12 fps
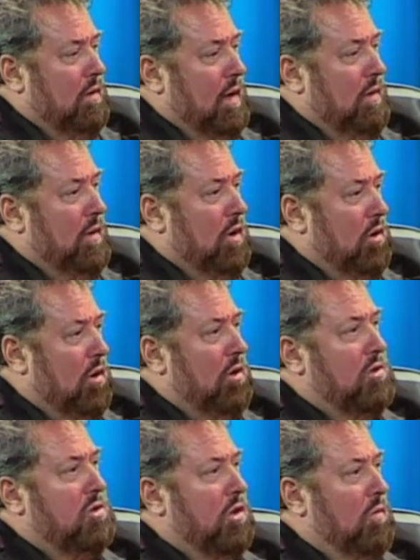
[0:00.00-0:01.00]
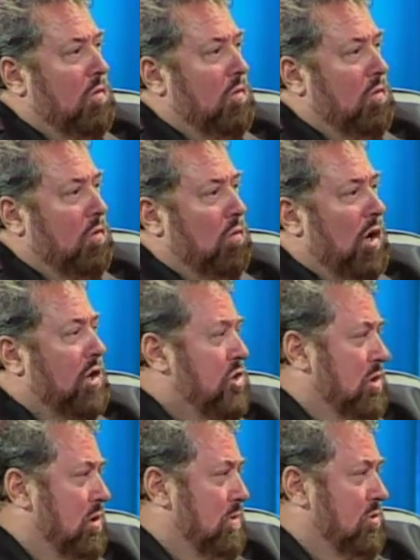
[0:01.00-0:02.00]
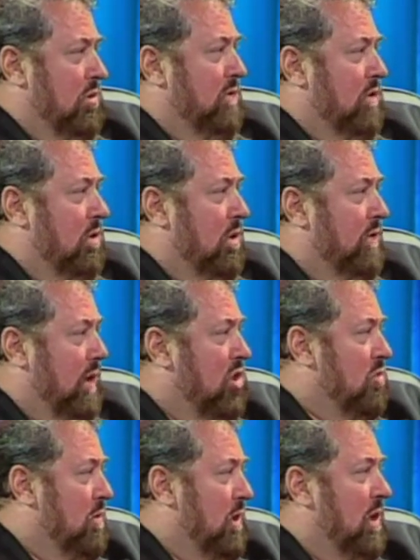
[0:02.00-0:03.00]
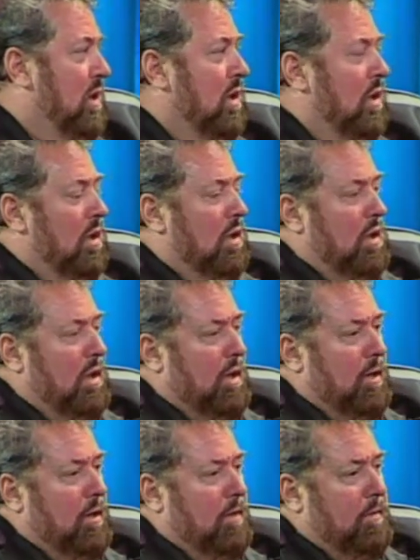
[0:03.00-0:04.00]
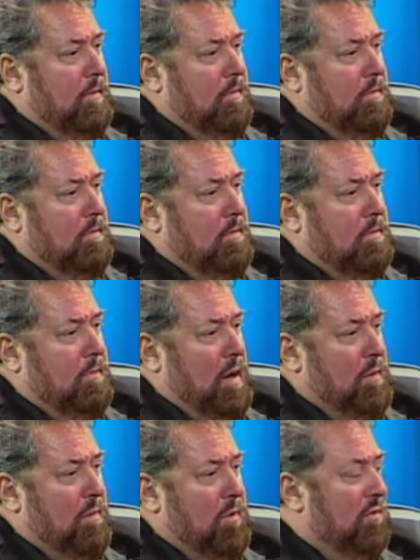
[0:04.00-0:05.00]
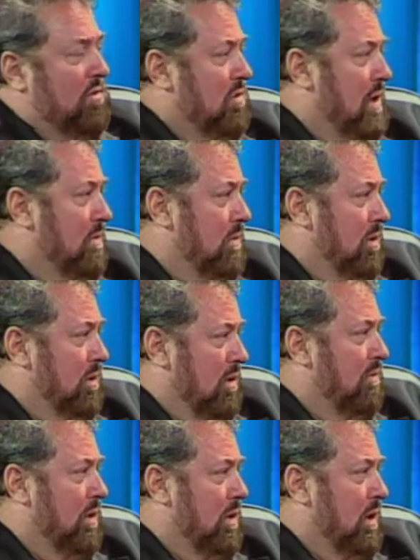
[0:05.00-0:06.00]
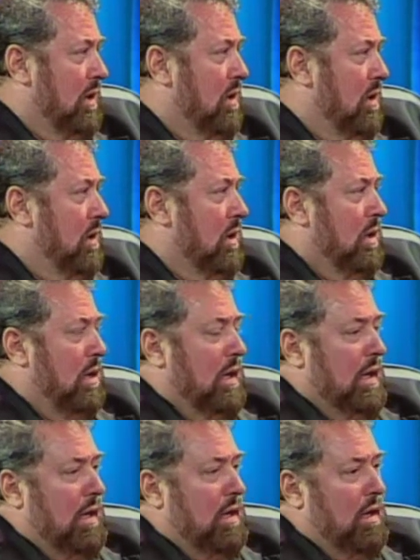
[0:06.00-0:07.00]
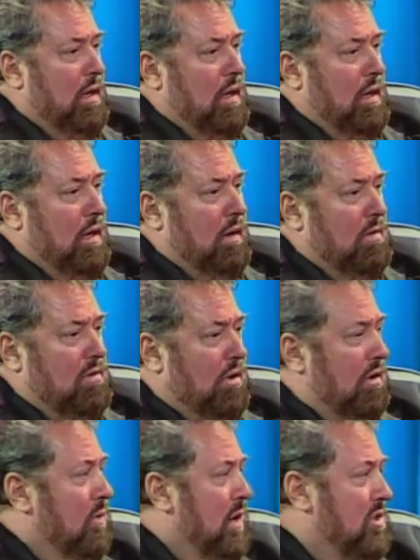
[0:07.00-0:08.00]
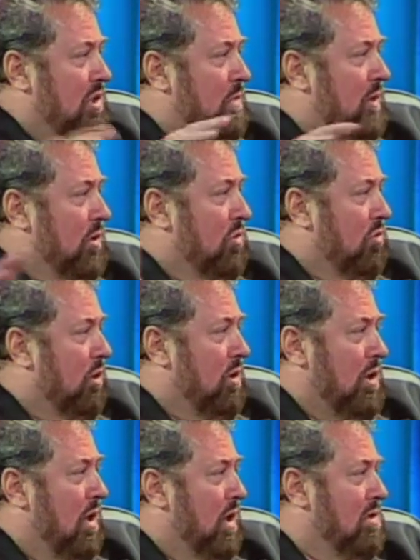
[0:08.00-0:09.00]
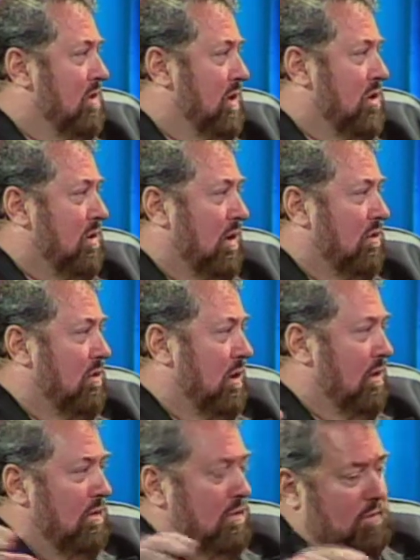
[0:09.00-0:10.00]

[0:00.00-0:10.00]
I've been a long-term watcher, observer of HP, probably most of the time that you've been there, and certainly watched the company go through all kinds of interesting